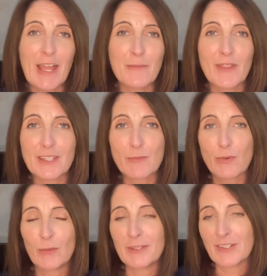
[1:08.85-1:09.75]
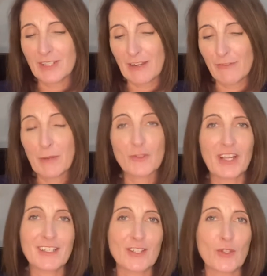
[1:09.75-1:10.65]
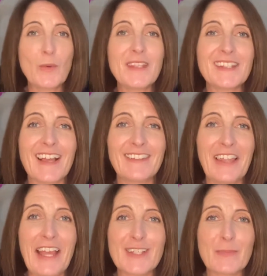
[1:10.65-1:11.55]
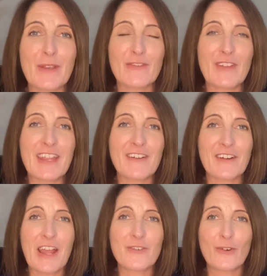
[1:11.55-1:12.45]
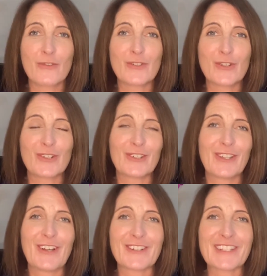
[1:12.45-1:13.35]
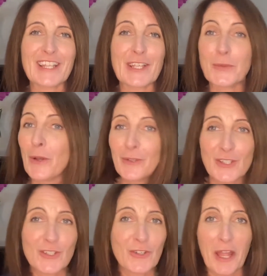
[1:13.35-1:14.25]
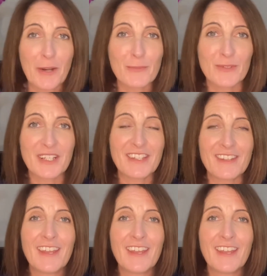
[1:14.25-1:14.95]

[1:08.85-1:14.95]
that's probably your diaphragm trying to squeeze that last bit of air out of your lungs as well, because you can't breathe.